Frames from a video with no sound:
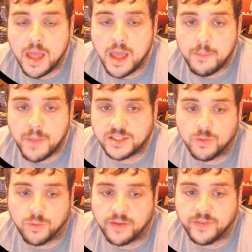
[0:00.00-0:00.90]

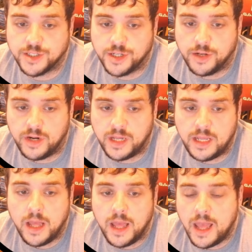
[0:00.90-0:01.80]
Masterwork of
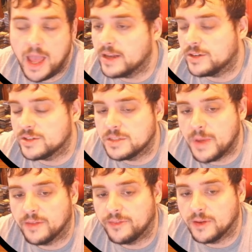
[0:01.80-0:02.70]
Ingenuity enters the
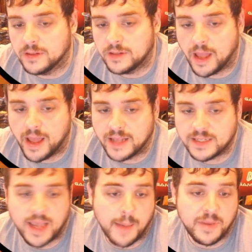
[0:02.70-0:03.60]
battlefield as
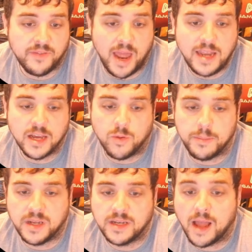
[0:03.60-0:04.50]
a copy of any
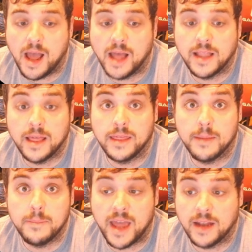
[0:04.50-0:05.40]
equipment on the
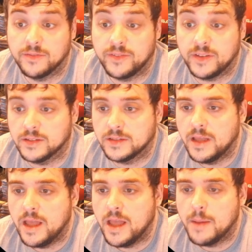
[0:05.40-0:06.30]
battlefield.
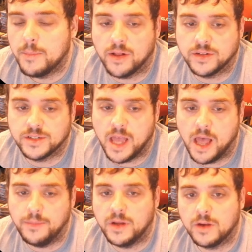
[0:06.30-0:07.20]
Prowler's
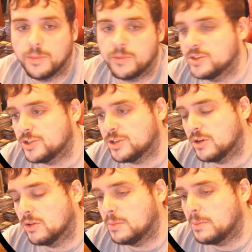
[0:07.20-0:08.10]
Helm. Equipped creature can
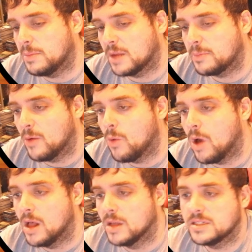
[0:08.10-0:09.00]
only be blocked by
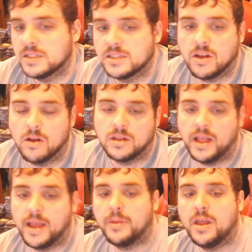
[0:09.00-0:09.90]
walls. Skull Clamp.